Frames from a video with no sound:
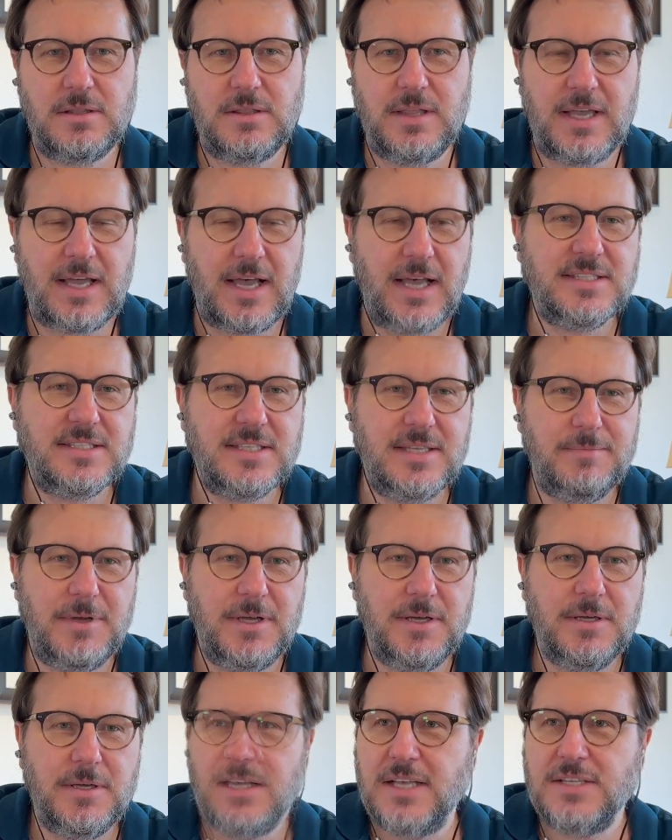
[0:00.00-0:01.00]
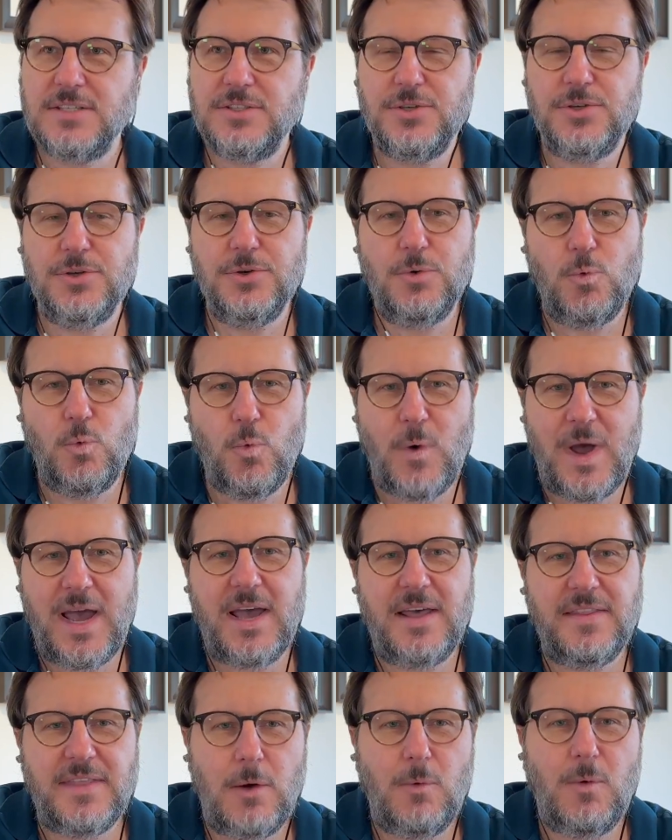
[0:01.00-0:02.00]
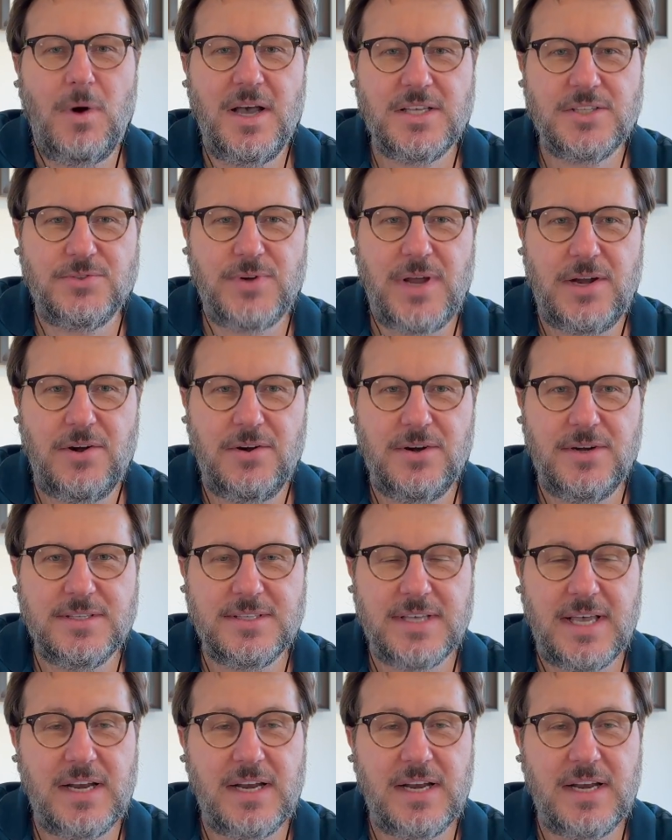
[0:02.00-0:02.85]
the customer as to where their Y strainer is?